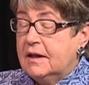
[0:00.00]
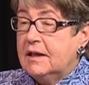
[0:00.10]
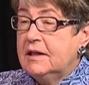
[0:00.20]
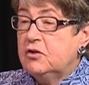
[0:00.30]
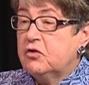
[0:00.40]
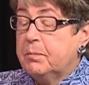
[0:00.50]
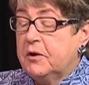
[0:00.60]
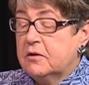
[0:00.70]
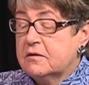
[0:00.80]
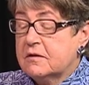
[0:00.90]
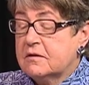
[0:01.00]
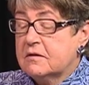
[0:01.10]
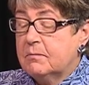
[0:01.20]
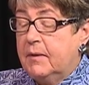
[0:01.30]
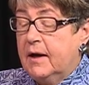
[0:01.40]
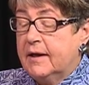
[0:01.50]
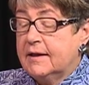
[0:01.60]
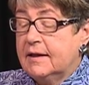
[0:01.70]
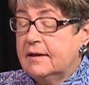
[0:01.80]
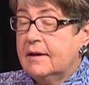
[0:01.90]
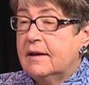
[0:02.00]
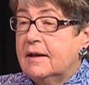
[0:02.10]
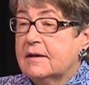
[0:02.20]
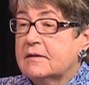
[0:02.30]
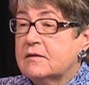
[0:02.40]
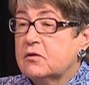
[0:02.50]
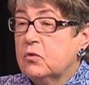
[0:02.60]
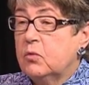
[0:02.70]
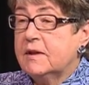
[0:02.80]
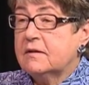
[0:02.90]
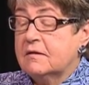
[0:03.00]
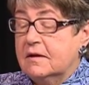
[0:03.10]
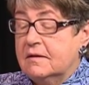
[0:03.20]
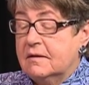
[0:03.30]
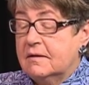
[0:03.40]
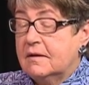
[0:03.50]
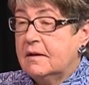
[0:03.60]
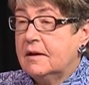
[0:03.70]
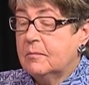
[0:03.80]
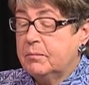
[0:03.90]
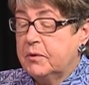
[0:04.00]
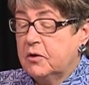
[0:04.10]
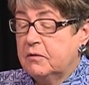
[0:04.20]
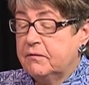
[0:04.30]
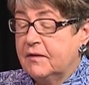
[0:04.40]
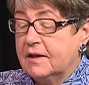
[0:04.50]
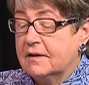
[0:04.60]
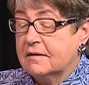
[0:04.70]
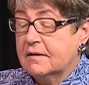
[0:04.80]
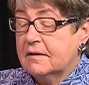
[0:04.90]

each person's body exquisite, imperfect.